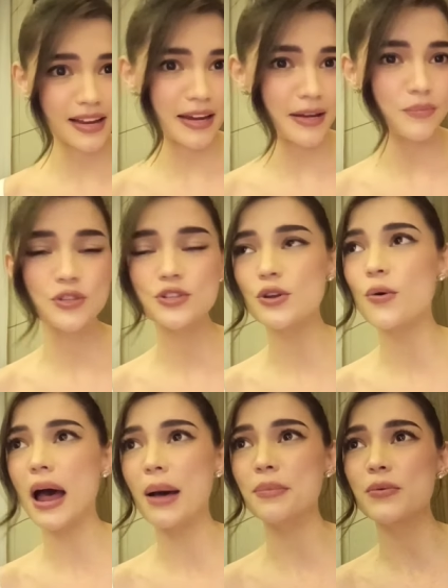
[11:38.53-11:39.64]
I am so
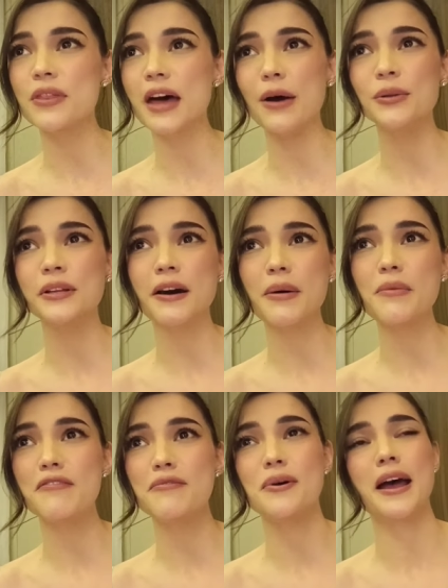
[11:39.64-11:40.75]
happy with the outcome
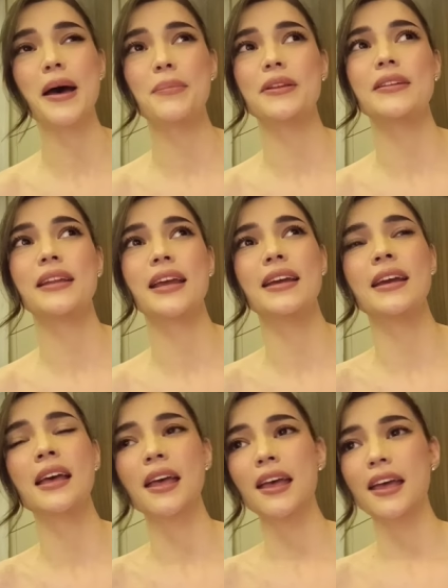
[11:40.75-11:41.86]
of what happened today.
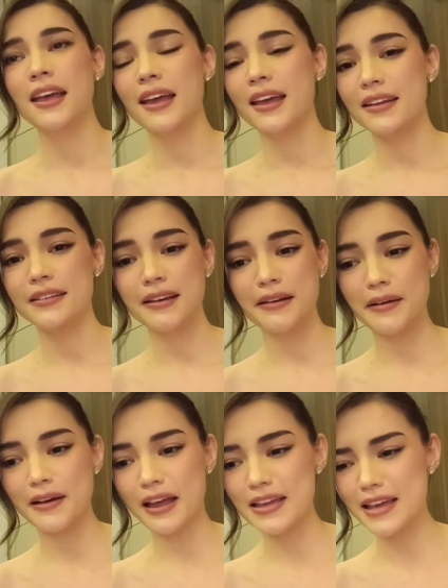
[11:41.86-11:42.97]
And
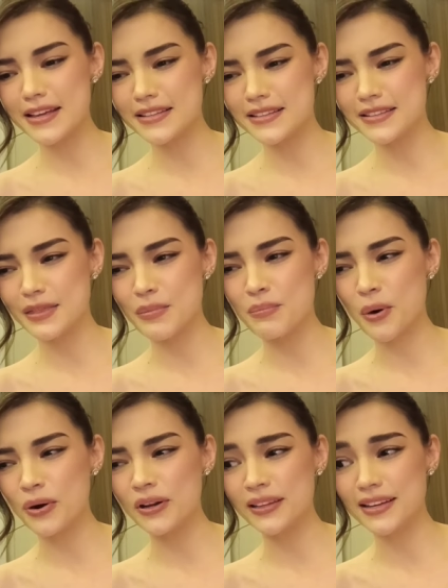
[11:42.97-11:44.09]
uh, I guess the
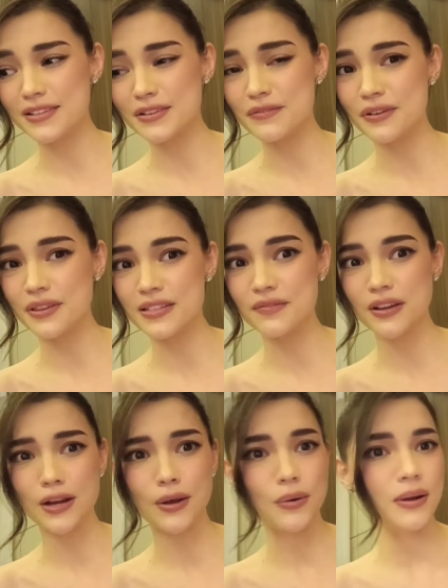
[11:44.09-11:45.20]
moral lesson for this
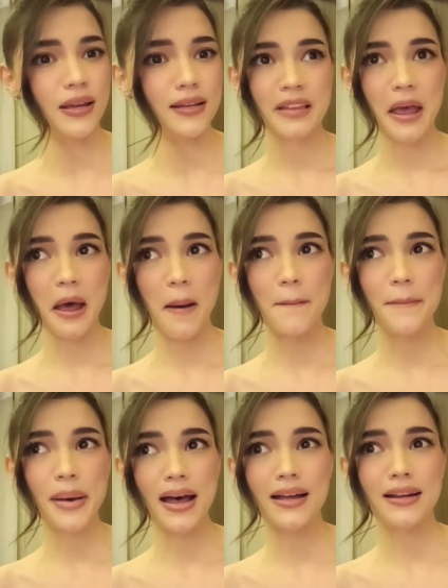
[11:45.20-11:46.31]
video is a
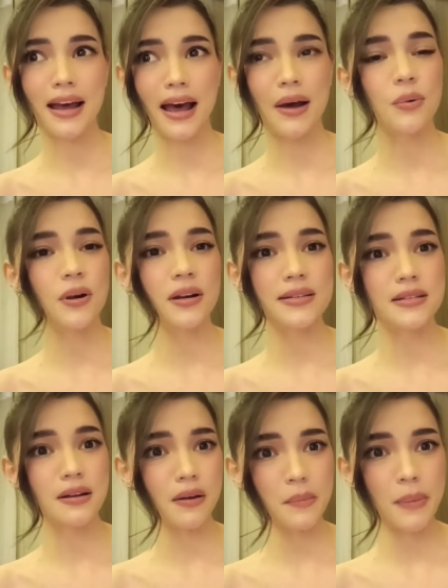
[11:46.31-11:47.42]
bad hour is
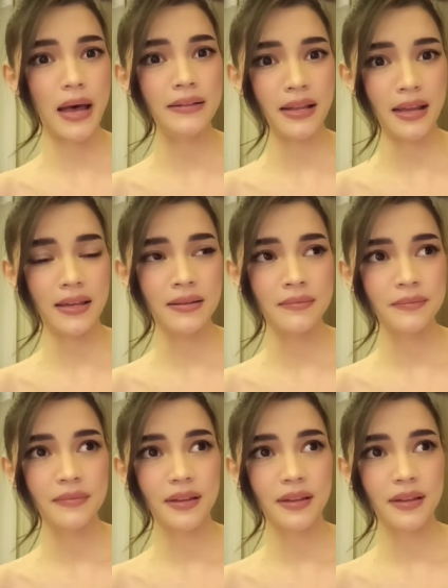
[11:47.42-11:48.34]
not a bad day.